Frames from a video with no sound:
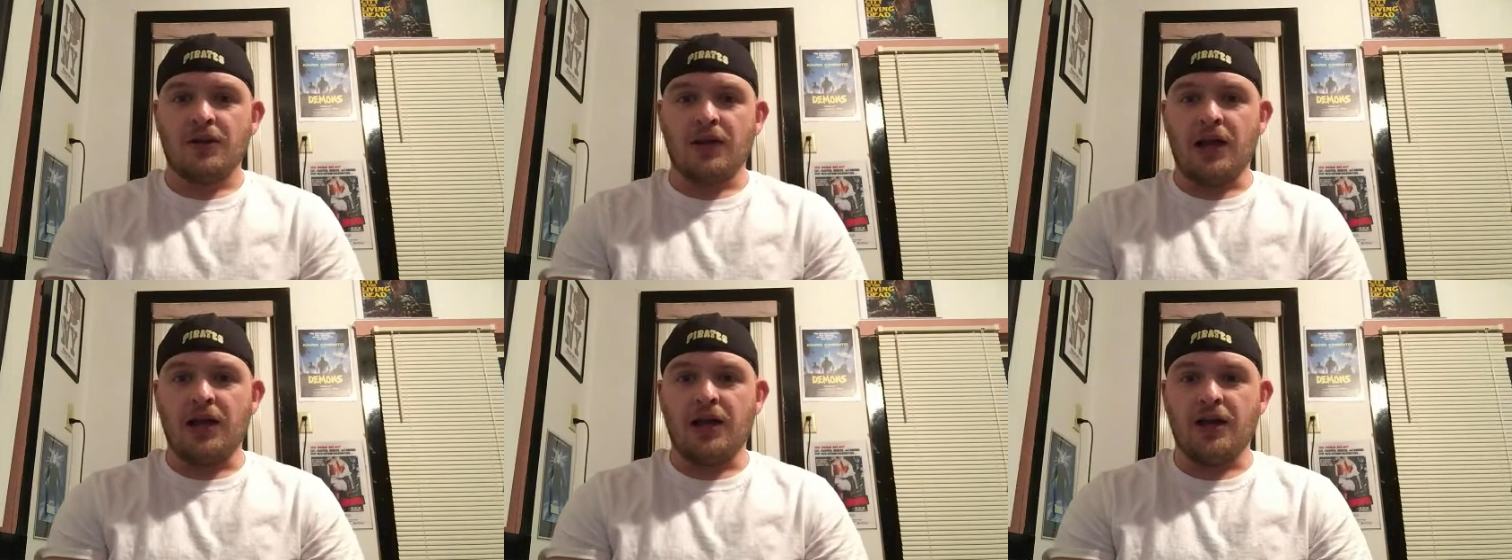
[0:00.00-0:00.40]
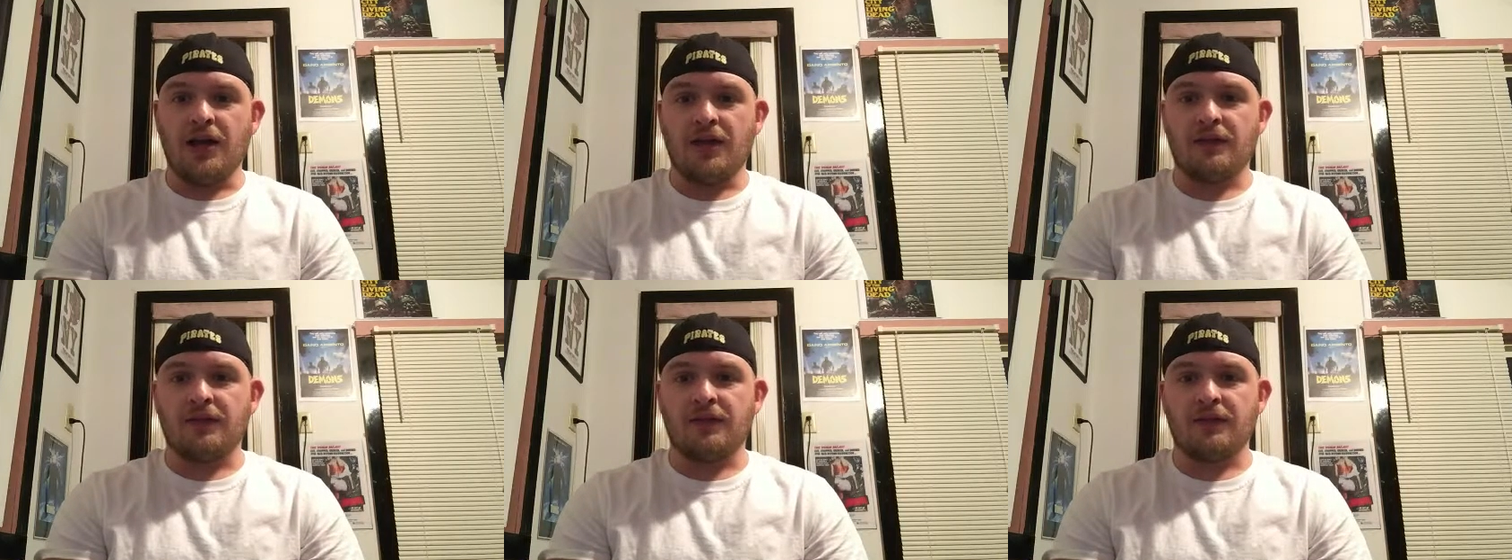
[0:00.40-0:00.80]

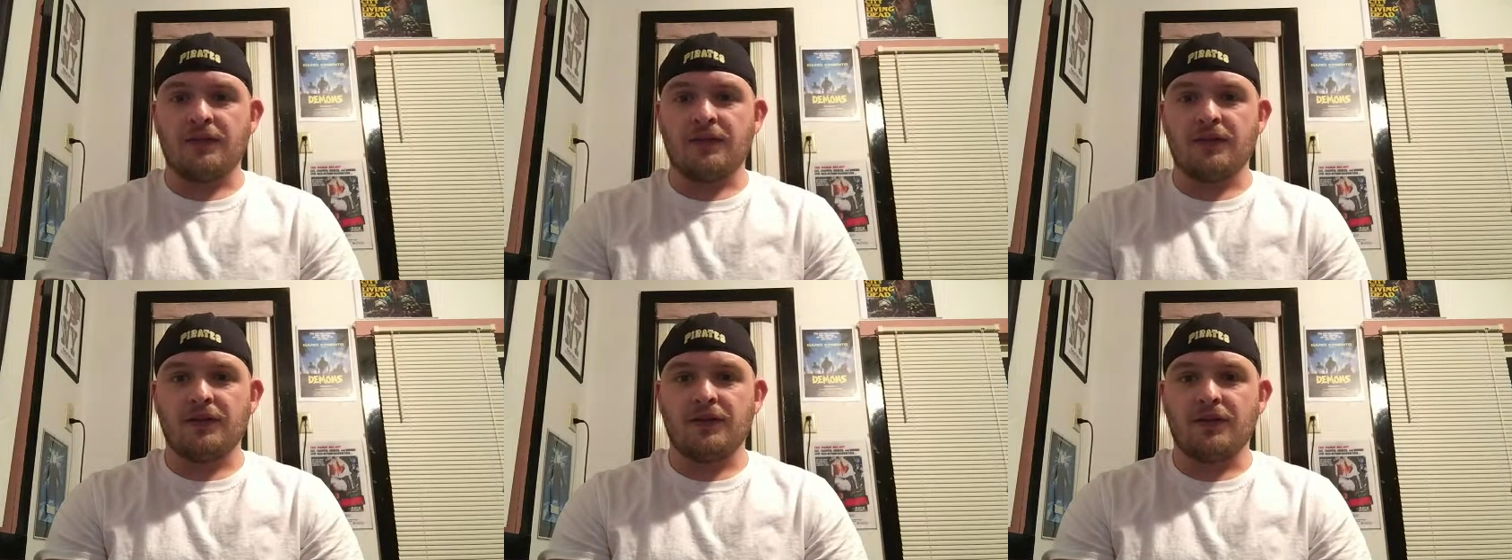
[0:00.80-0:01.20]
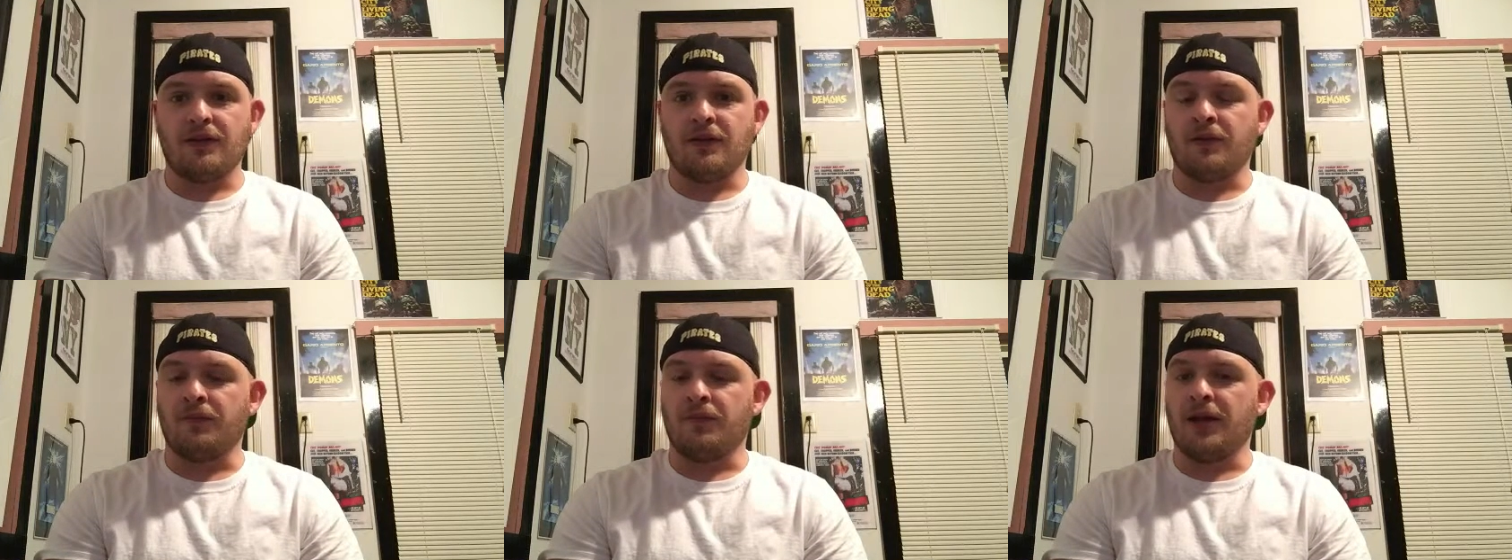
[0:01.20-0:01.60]
And,
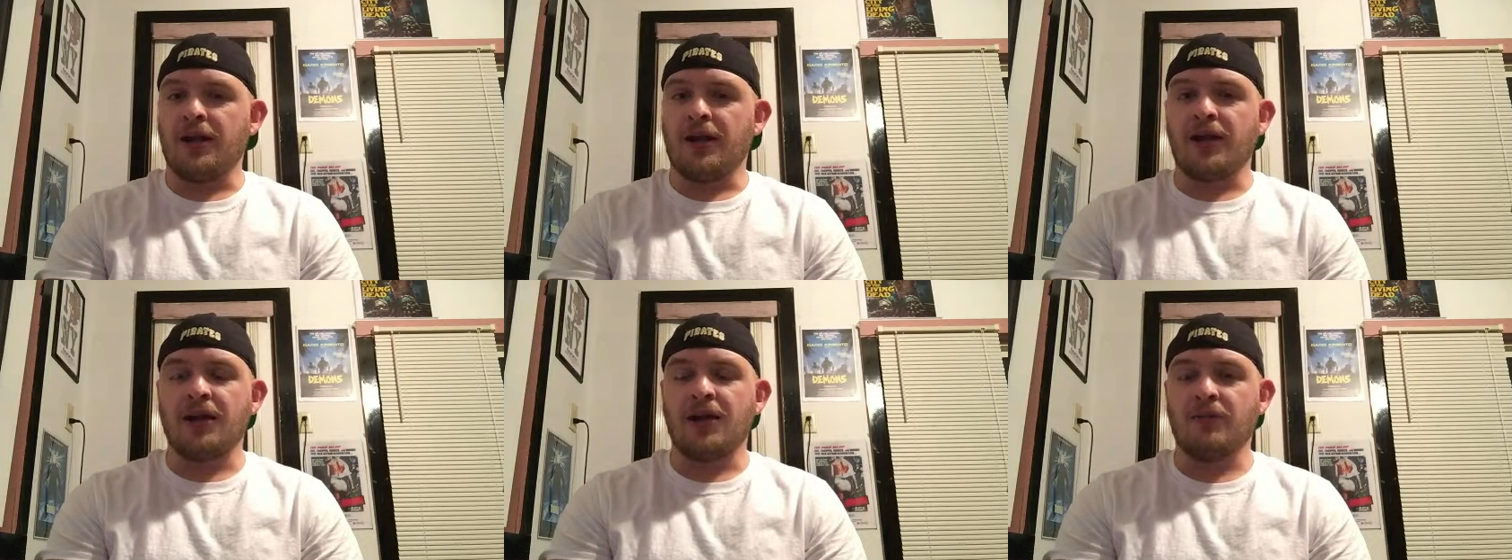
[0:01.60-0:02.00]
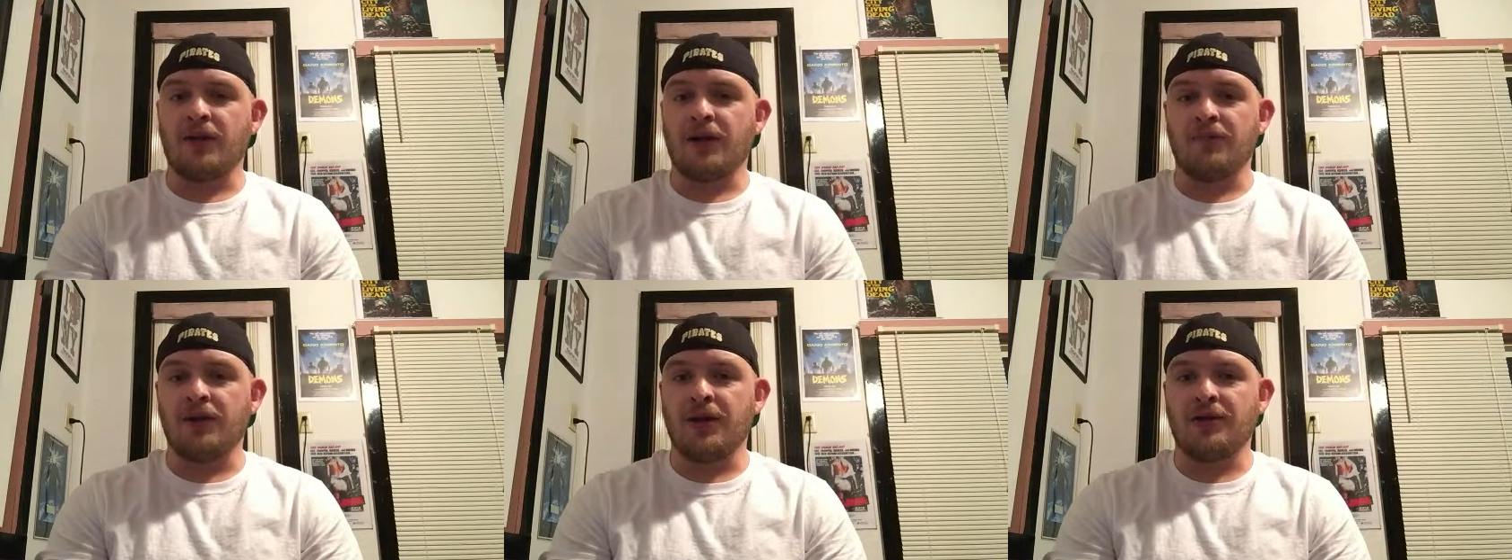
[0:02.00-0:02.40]
oh man, I can't
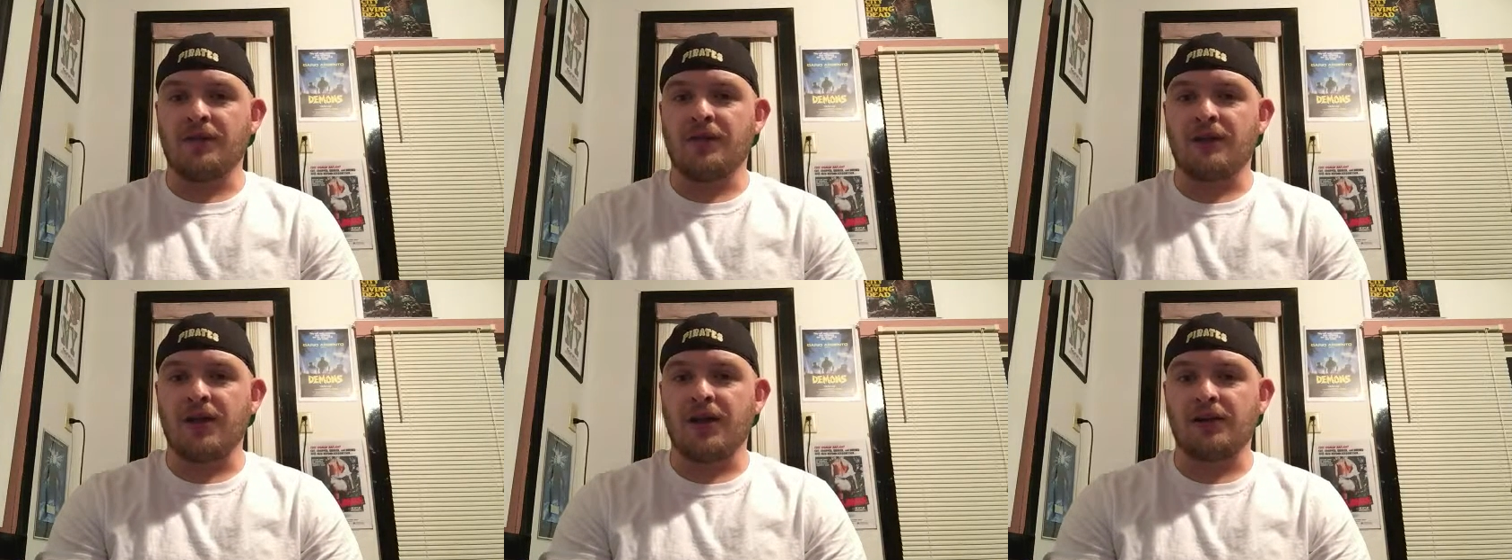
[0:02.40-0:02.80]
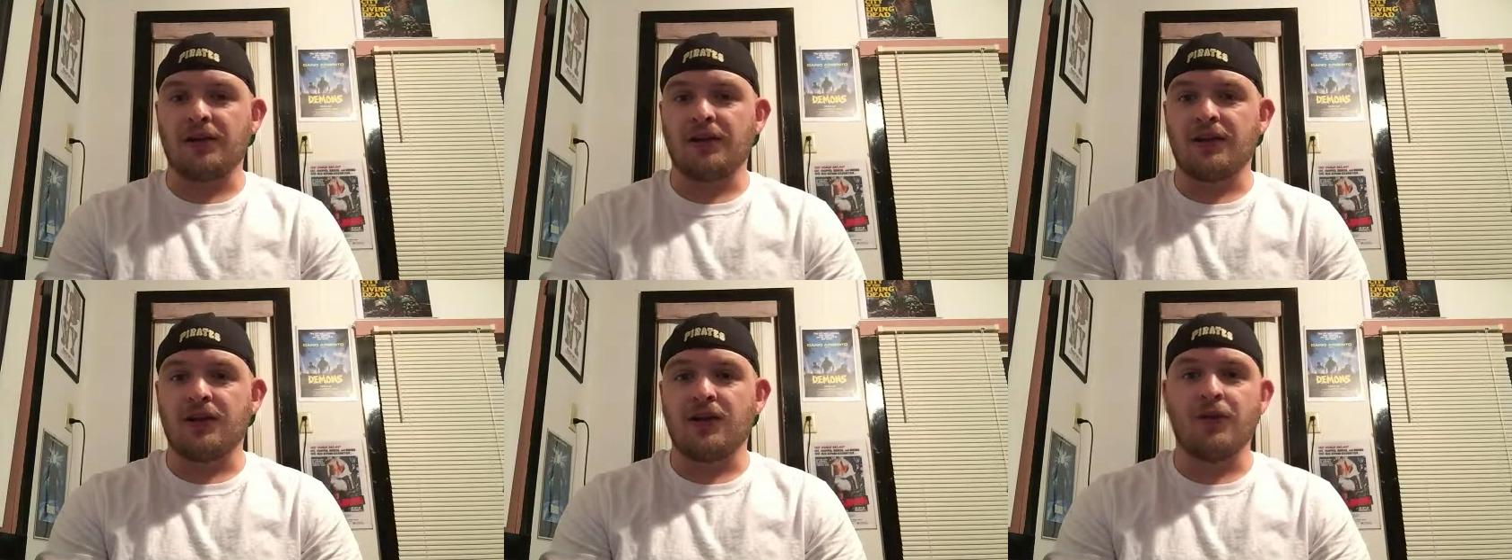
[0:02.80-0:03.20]
recommend this
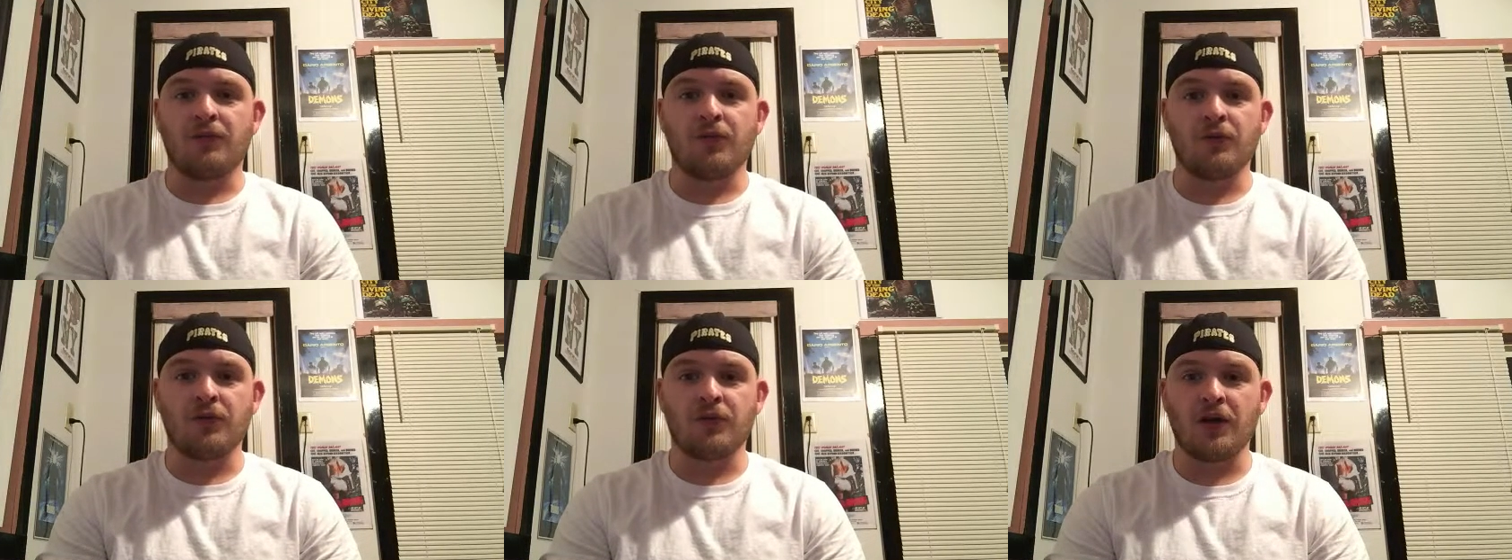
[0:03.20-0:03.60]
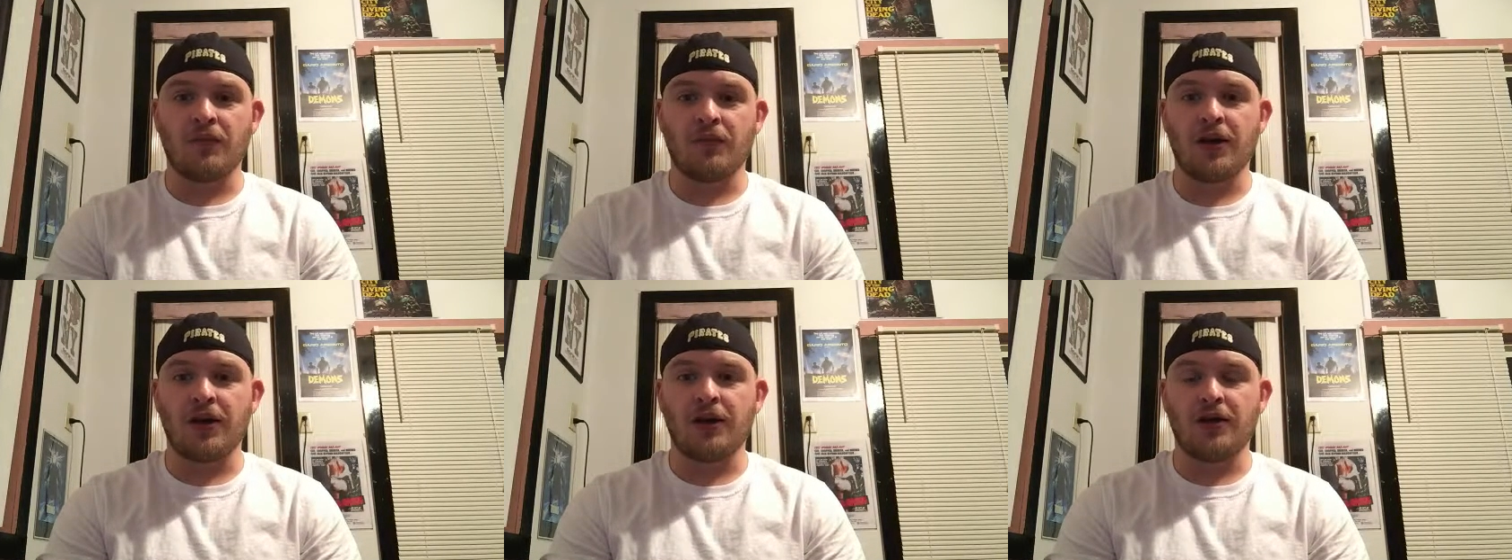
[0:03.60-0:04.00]
highly enough. It was on
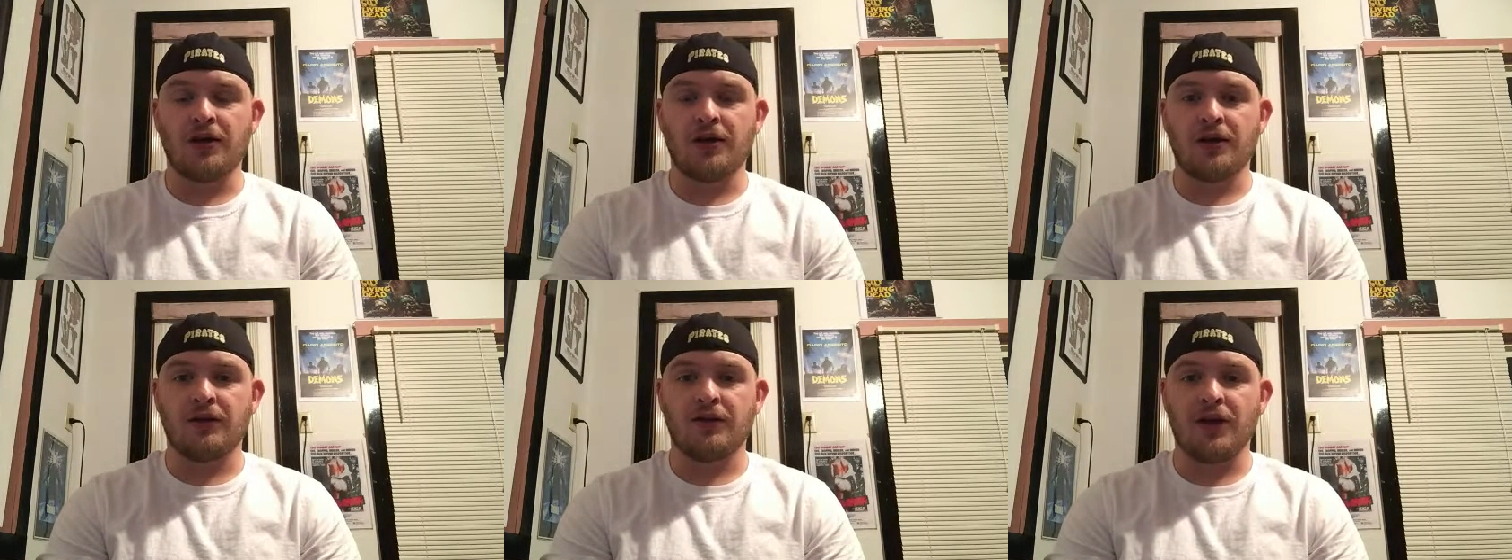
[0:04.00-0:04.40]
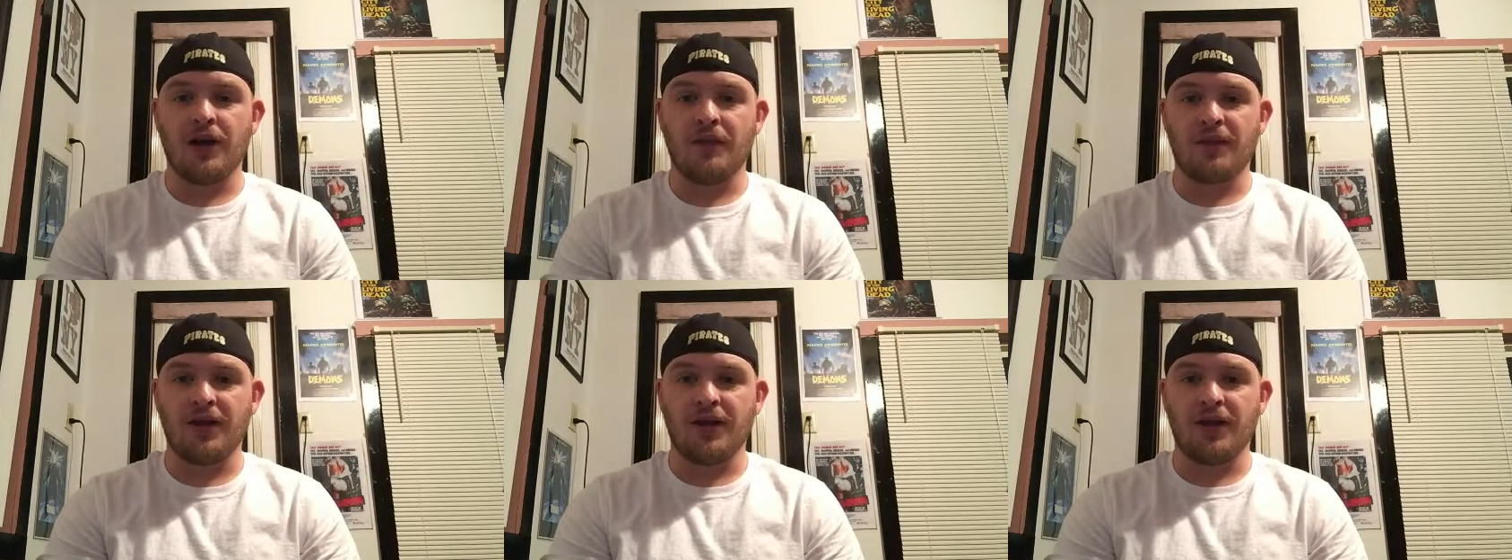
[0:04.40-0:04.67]
my top